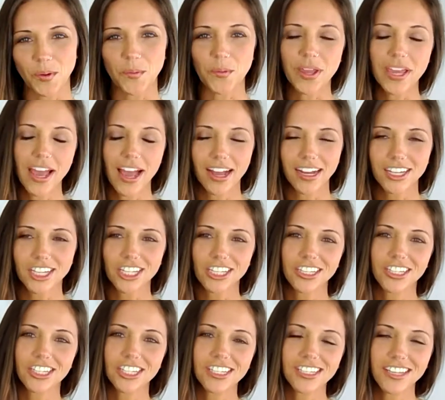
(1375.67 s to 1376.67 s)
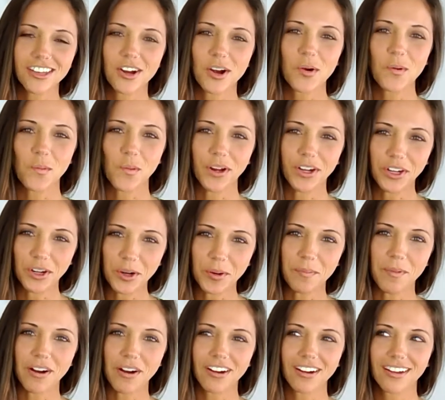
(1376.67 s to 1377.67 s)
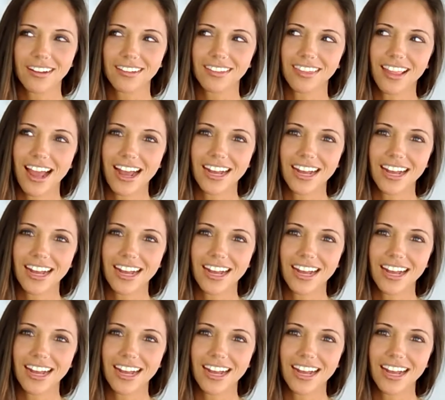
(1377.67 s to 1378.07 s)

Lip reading: We actually just hit our 1-year mark.